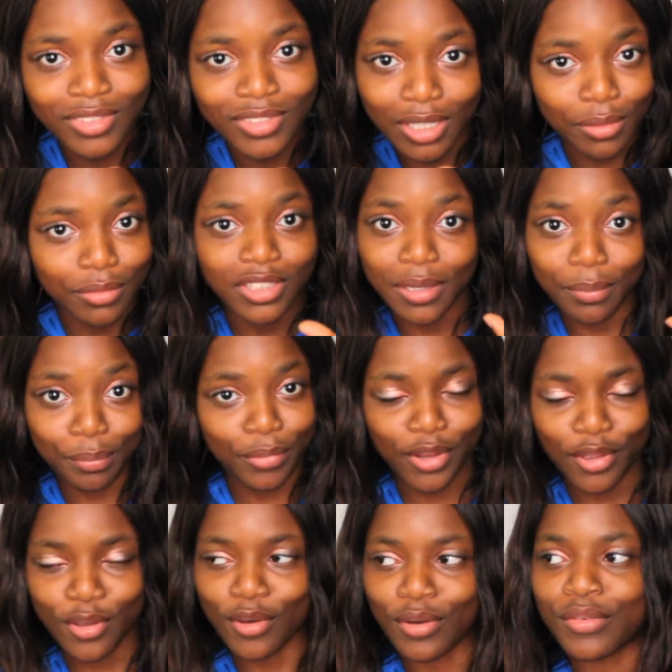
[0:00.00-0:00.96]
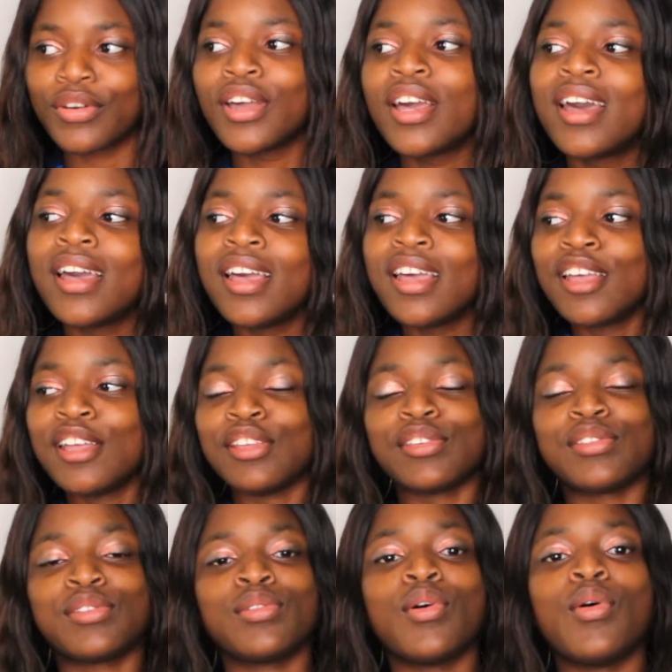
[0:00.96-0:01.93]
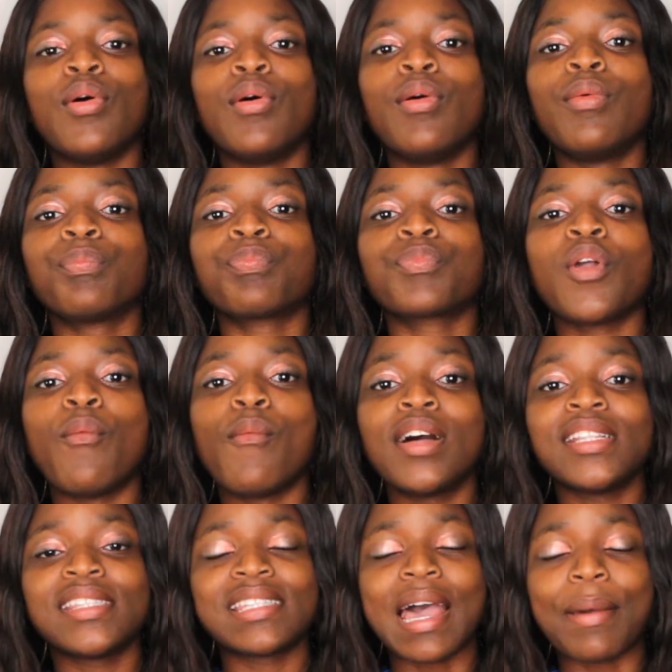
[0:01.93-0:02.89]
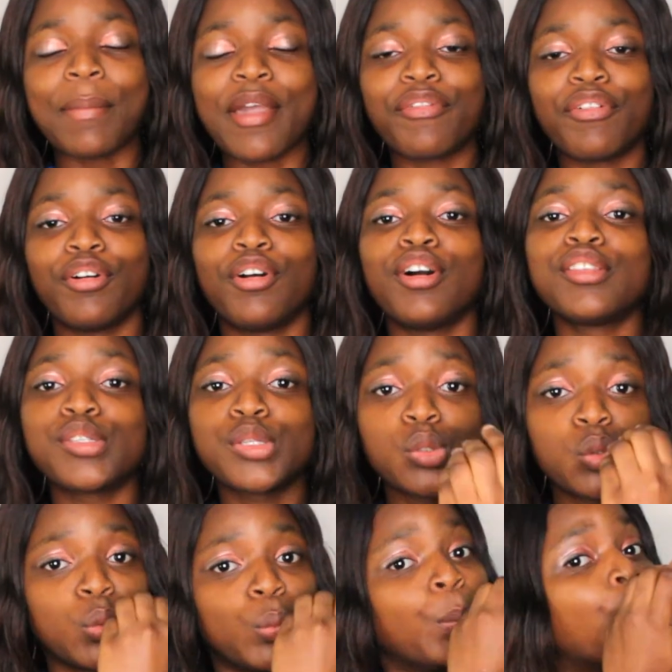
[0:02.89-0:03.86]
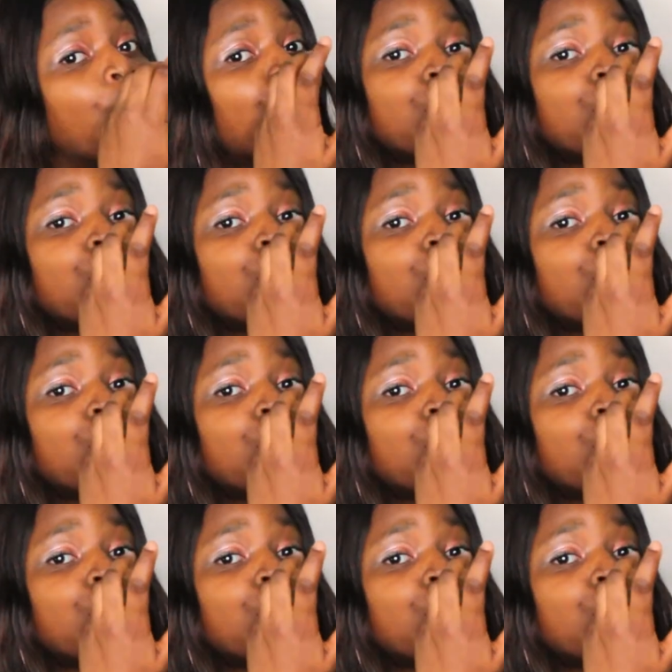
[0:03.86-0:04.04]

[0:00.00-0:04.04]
they, they break off so one time i forgot to